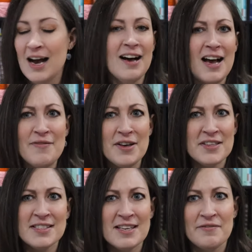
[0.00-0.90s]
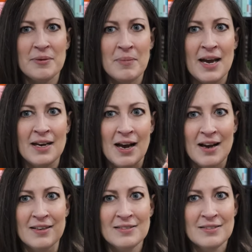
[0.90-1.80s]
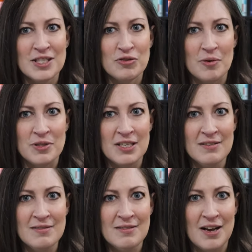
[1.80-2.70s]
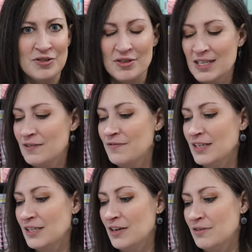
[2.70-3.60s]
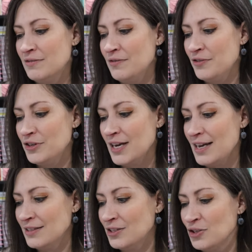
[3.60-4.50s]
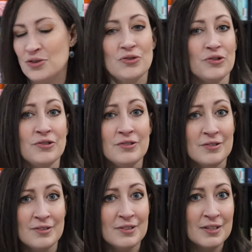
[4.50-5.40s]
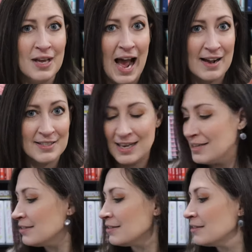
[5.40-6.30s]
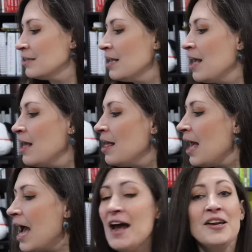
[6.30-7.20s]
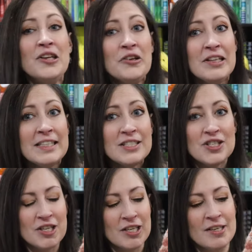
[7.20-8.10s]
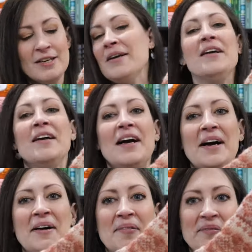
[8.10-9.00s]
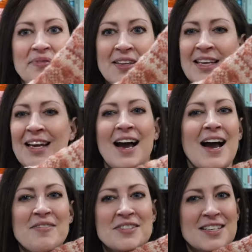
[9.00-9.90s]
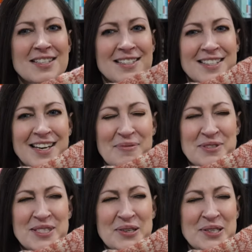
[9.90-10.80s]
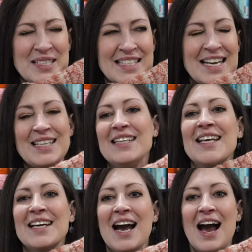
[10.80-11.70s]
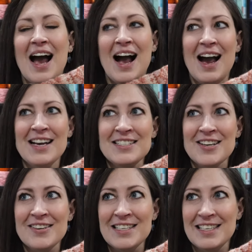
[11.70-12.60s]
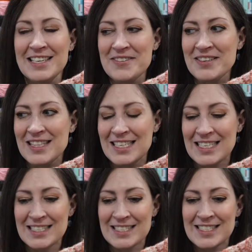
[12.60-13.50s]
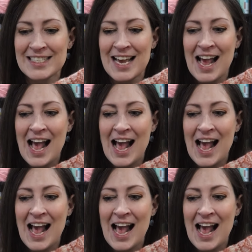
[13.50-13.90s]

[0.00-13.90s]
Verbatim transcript: I'll have all this stuff in my uh, description underneath the video for you guys to access at your leisure. Um, I'm just, I'm so excited. Like, I started knitting with these